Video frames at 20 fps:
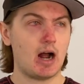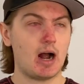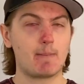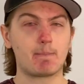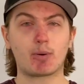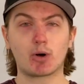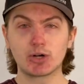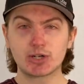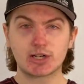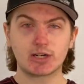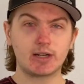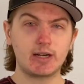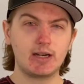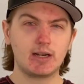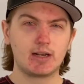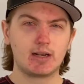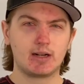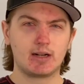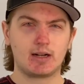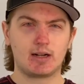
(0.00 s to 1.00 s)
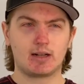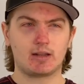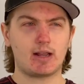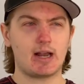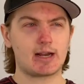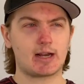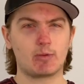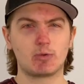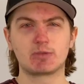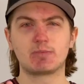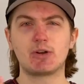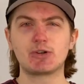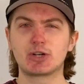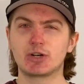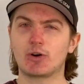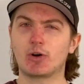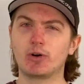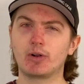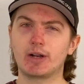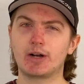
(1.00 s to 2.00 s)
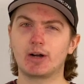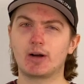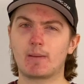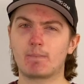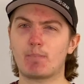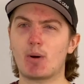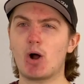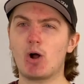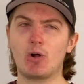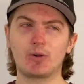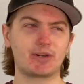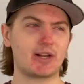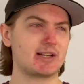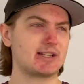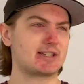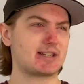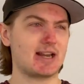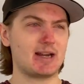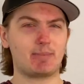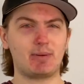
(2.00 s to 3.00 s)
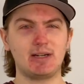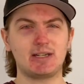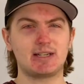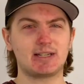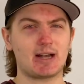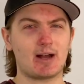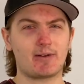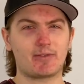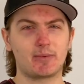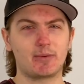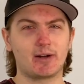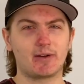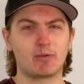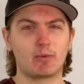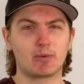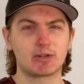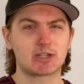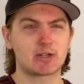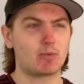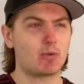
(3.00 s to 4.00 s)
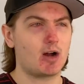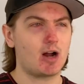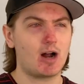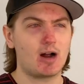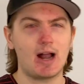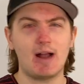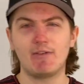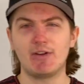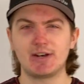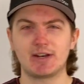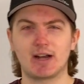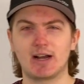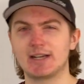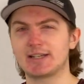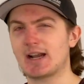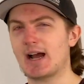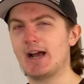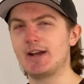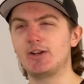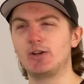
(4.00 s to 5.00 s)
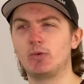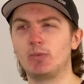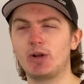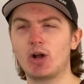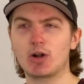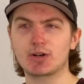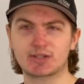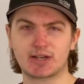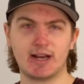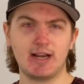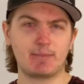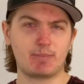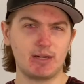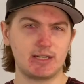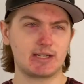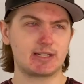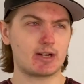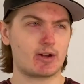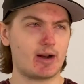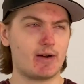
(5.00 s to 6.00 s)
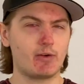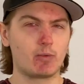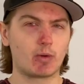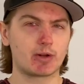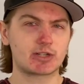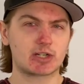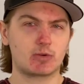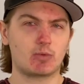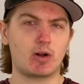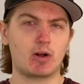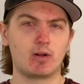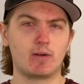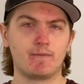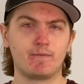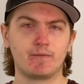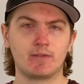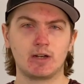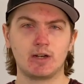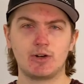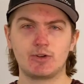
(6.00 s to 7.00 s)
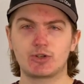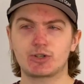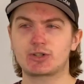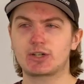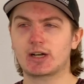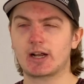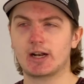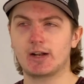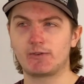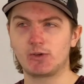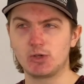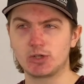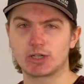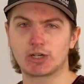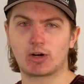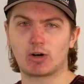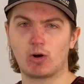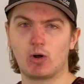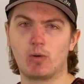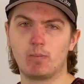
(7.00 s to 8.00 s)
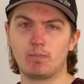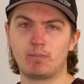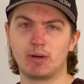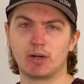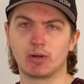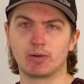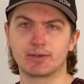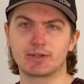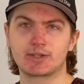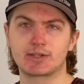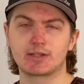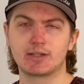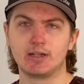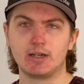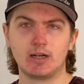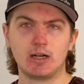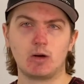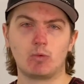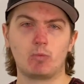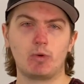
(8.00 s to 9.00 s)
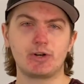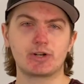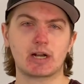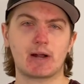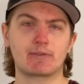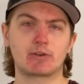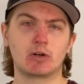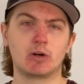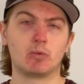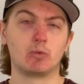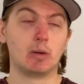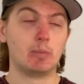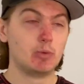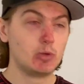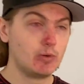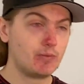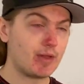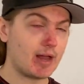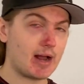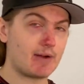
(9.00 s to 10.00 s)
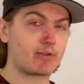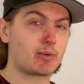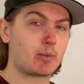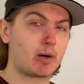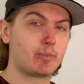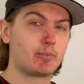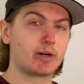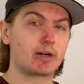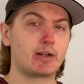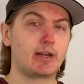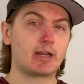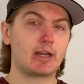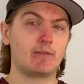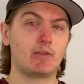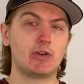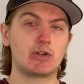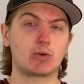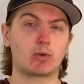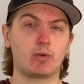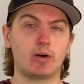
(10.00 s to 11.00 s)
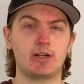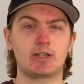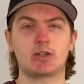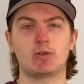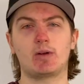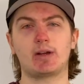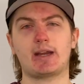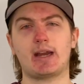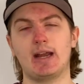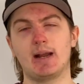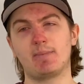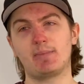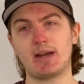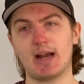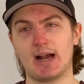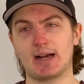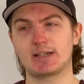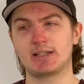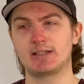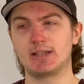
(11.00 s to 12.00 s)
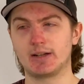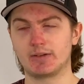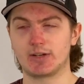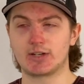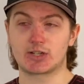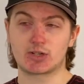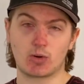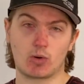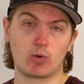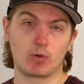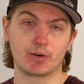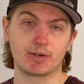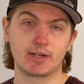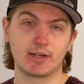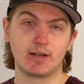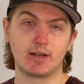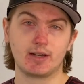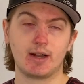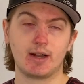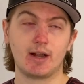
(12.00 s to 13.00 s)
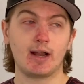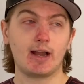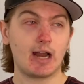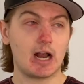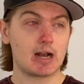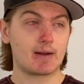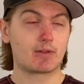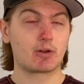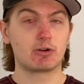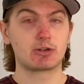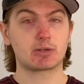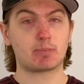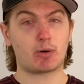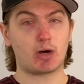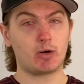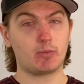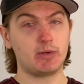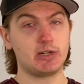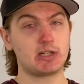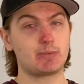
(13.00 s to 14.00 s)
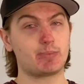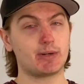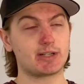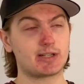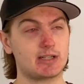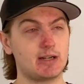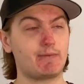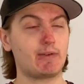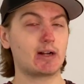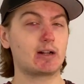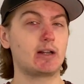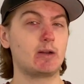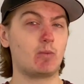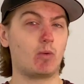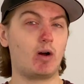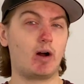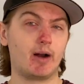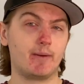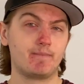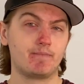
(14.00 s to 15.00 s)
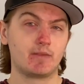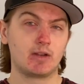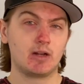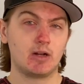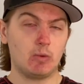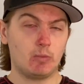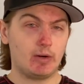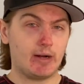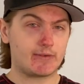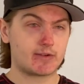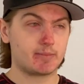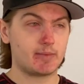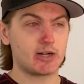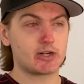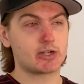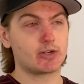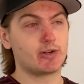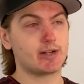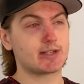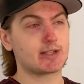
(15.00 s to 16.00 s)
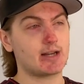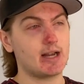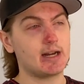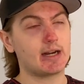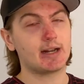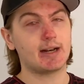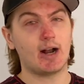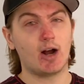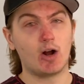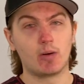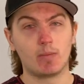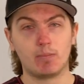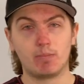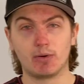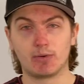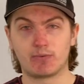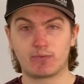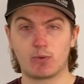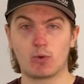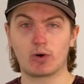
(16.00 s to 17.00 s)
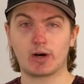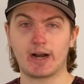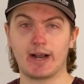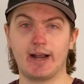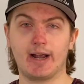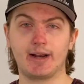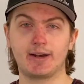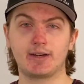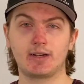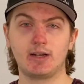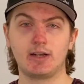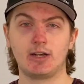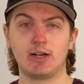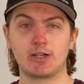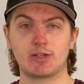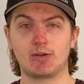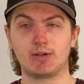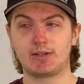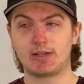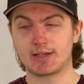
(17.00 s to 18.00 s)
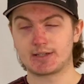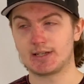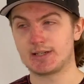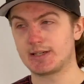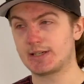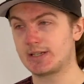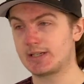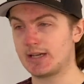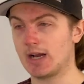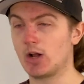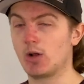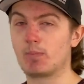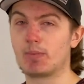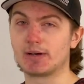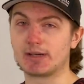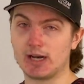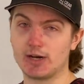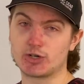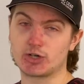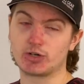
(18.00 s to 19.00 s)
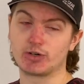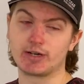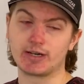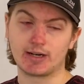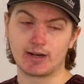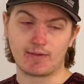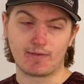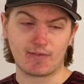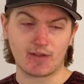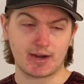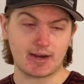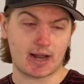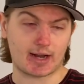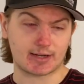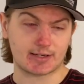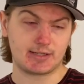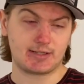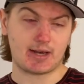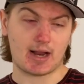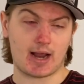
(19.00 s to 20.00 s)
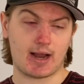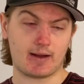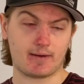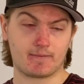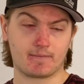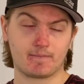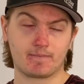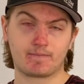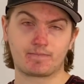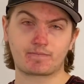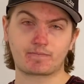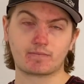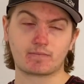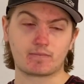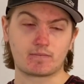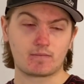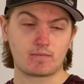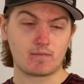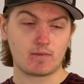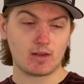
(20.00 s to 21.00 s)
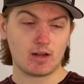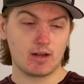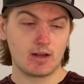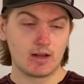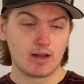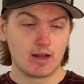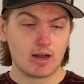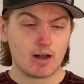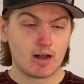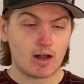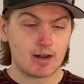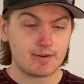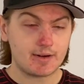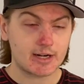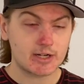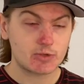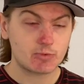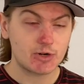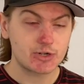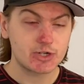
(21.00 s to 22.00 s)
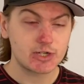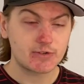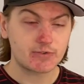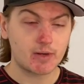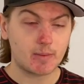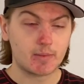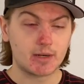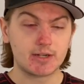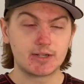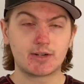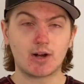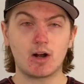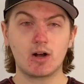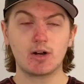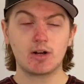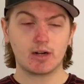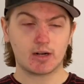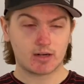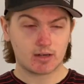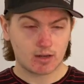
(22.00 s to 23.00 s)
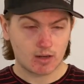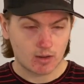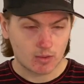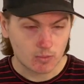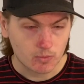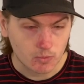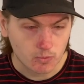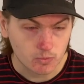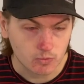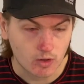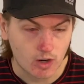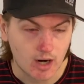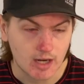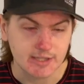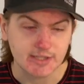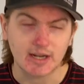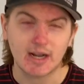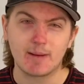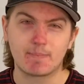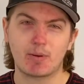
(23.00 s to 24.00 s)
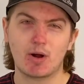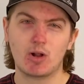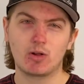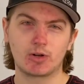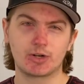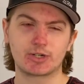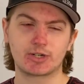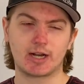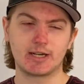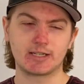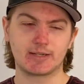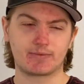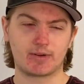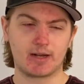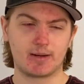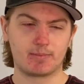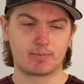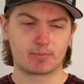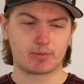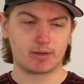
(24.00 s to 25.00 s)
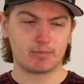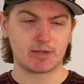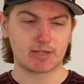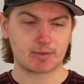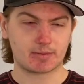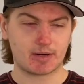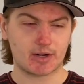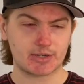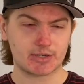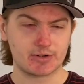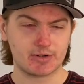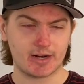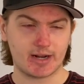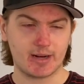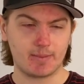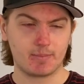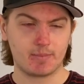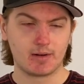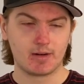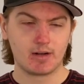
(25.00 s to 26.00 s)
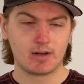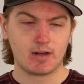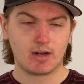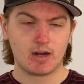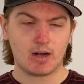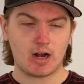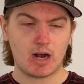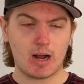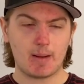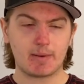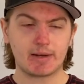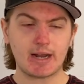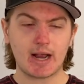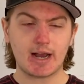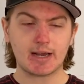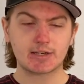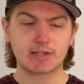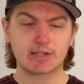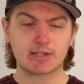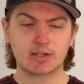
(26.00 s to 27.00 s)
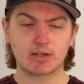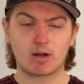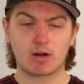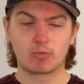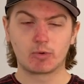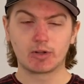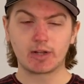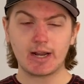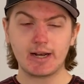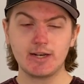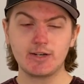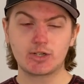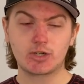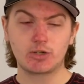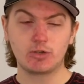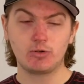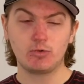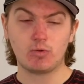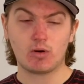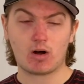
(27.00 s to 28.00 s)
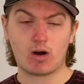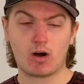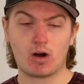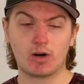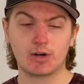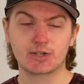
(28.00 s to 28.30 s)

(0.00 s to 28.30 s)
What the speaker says: Personally, like it was mentioned earlier, Paul does take pieces out from here every once in a while, Evan does, I do. We all take pieces out every once in a while just to kind of use in our own builds. We just have to remove that from our BrickLink inventory so it can't be accidentally sold. And if there's a part we specifically want, we have to make sure it's taken out beforehand so it doesn't sell potentially the next day. Next question is from Doug Ross. I apologize if I mispronounced your name. And he asks, related to our